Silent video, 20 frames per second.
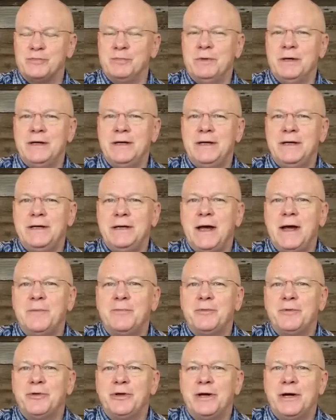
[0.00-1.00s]
Monday,
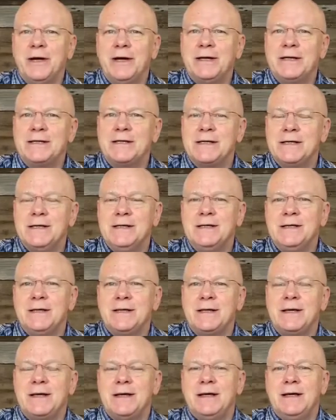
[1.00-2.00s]
April the 19th,
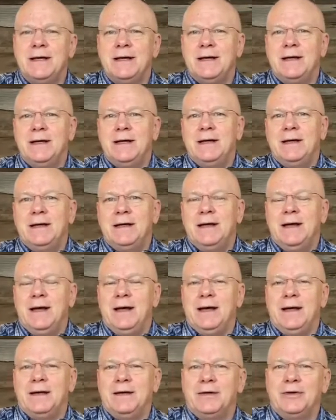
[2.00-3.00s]

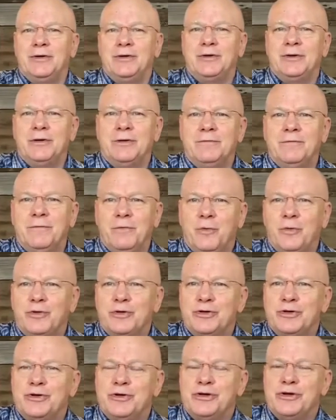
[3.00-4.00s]
and looking
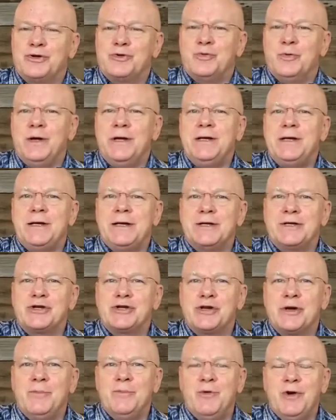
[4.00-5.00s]
forward to this week. In
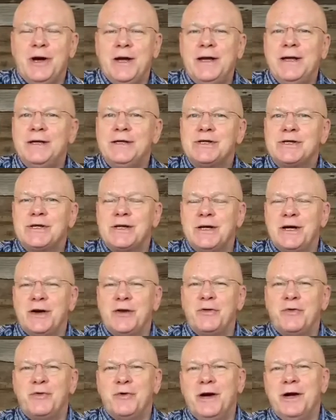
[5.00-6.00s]
some ways,
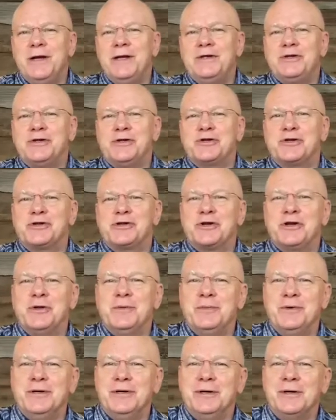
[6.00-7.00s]
other ways, it's going to
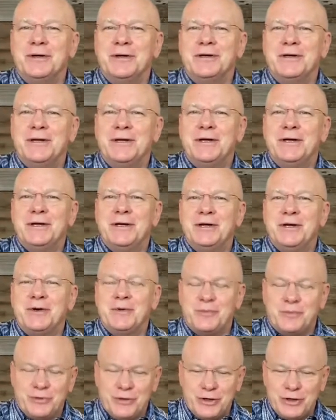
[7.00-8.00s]
be a
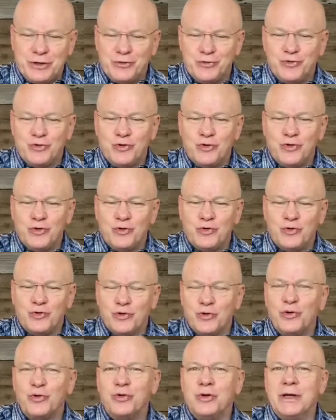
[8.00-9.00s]
pretty
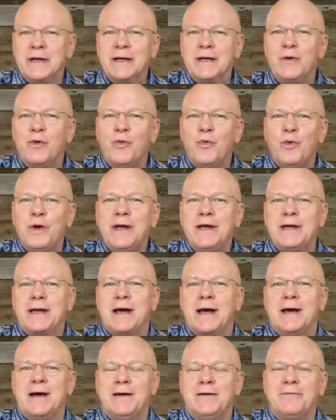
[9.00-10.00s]
grueling
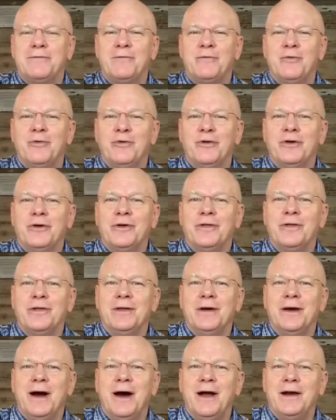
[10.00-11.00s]
week for
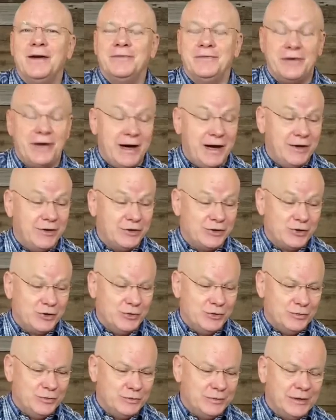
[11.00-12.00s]
the Oliver
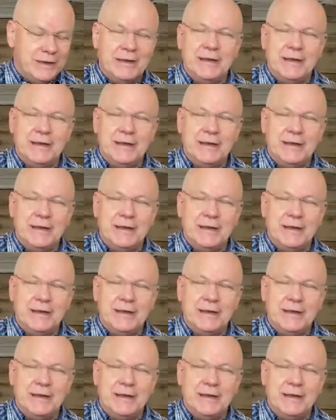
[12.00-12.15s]
household.